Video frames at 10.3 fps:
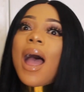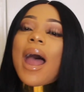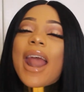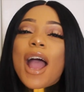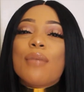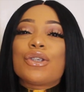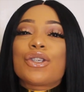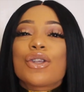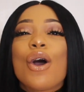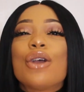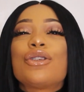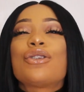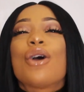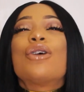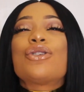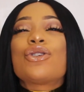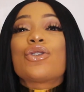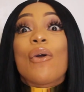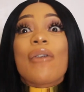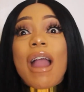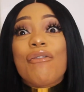And I am so
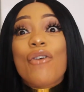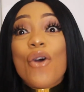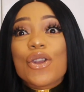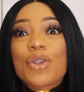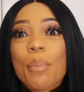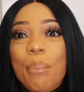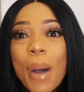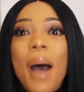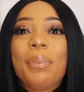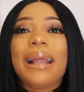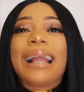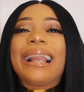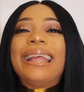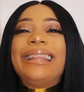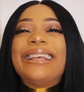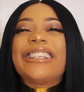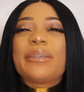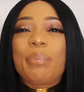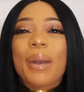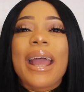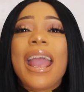sorry. I forgot to publicly
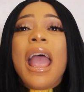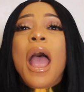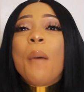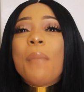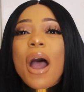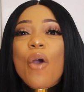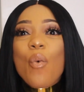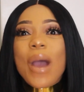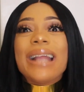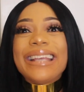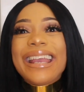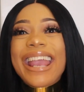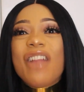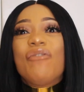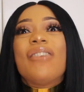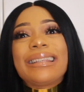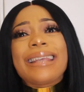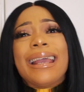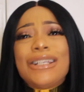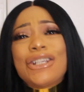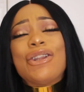display my wedding
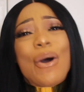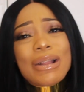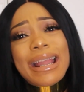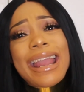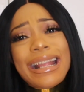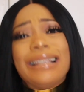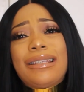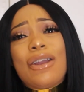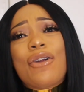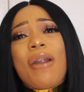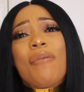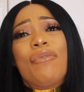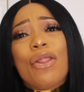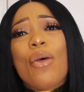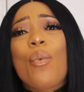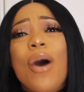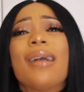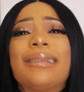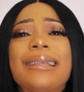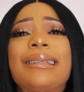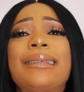invitation on Instagram for the
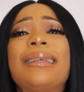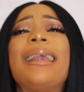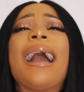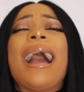world to see.